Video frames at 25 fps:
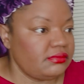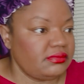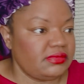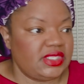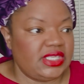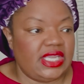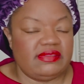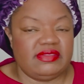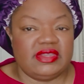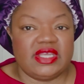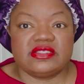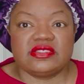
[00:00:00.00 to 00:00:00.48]

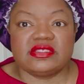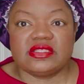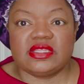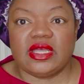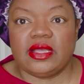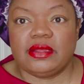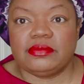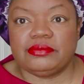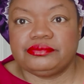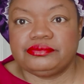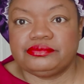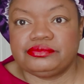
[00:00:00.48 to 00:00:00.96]
And that's
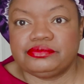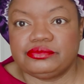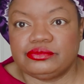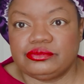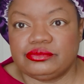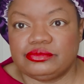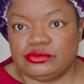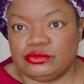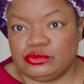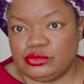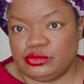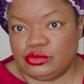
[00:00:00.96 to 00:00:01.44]
that.
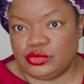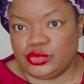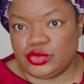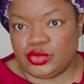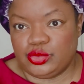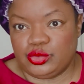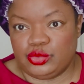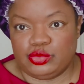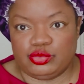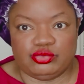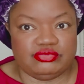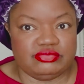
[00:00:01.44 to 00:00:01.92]

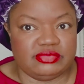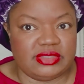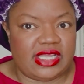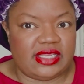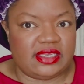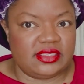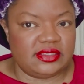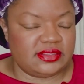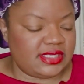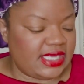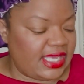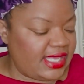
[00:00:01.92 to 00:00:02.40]
Ooh, I
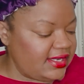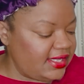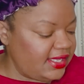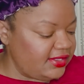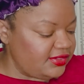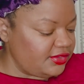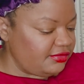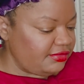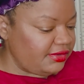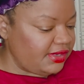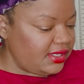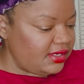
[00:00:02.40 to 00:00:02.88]
like
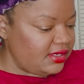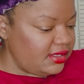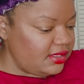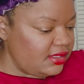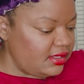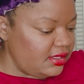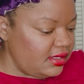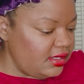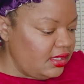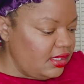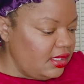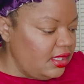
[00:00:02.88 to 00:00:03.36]
the red.
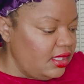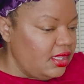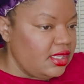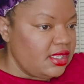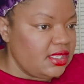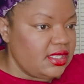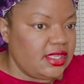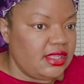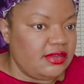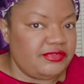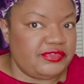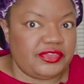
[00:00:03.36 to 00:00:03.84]

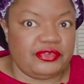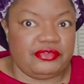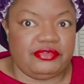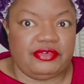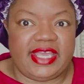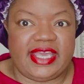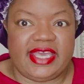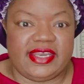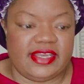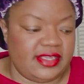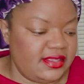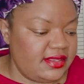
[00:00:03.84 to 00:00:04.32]
Love the
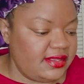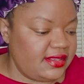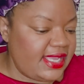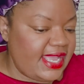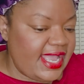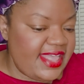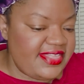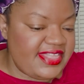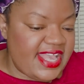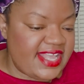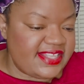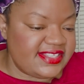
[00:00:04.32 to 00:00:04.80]
red,
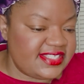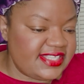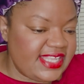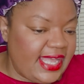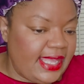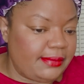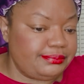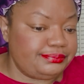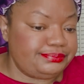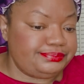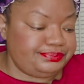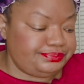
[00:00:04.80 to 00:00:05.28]
and that's
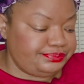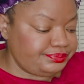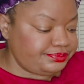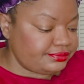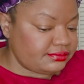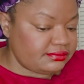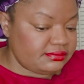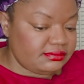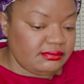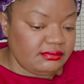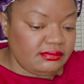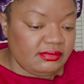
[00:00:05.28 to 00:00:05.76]
that.
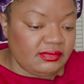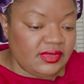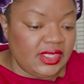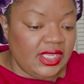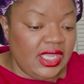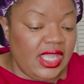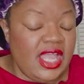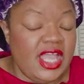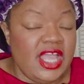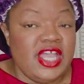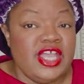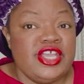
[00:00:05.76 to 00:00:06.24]

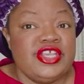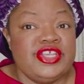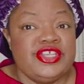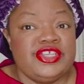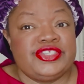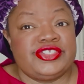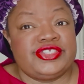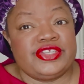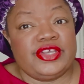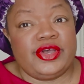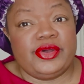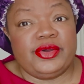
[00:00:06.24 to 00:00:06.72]

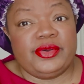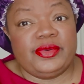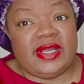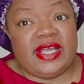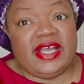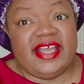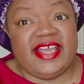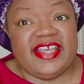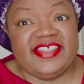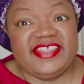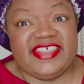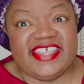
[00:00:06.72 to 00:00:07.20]
So
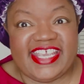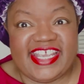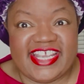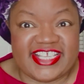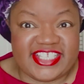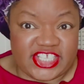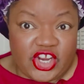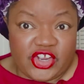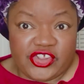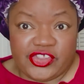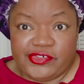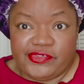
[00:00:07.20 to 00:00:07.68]
these
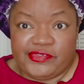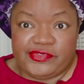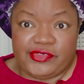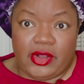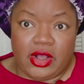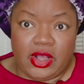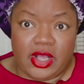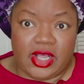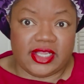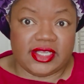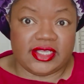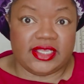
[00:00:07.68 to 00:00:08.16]
are the
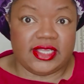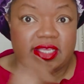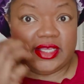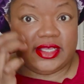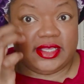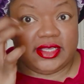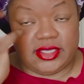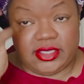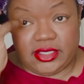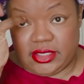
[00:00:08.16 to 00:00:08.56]
fall